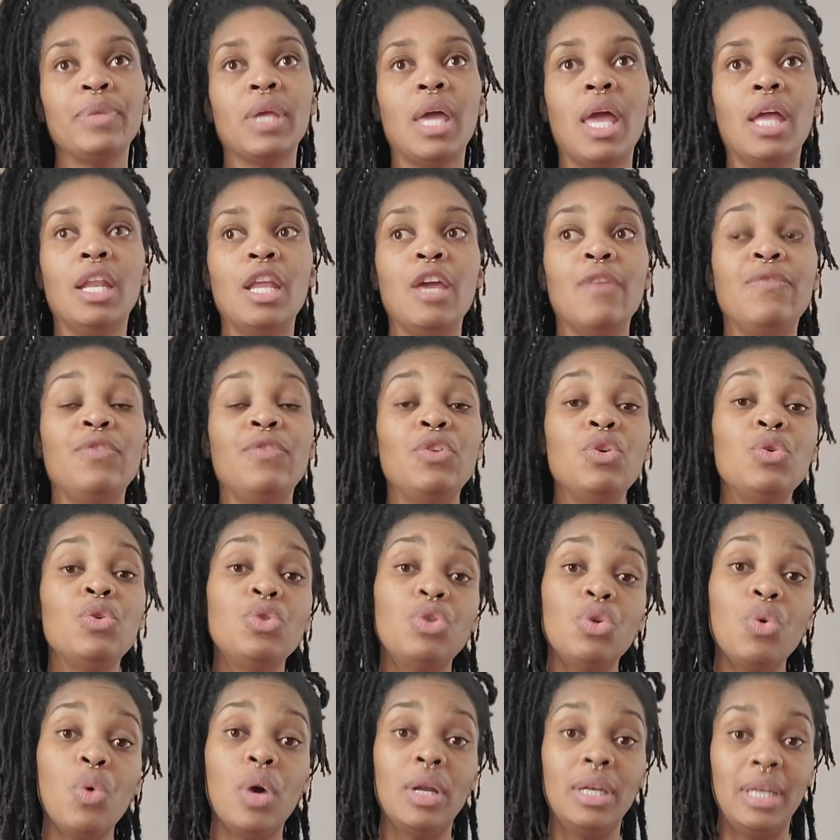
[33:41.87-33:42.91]
And if you
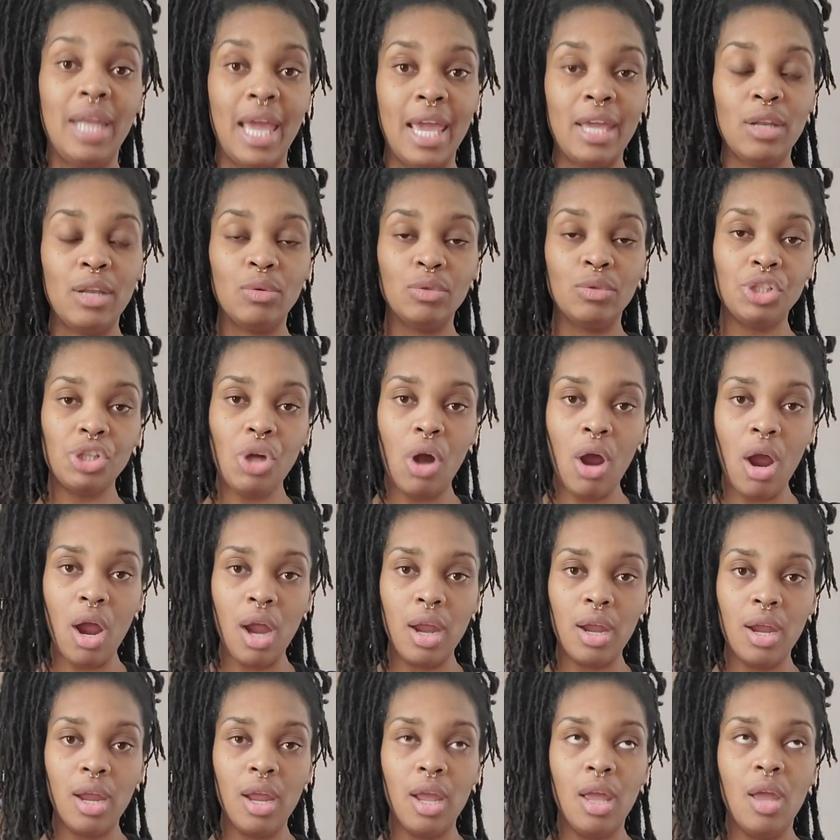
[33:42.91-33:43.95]
do a natal chart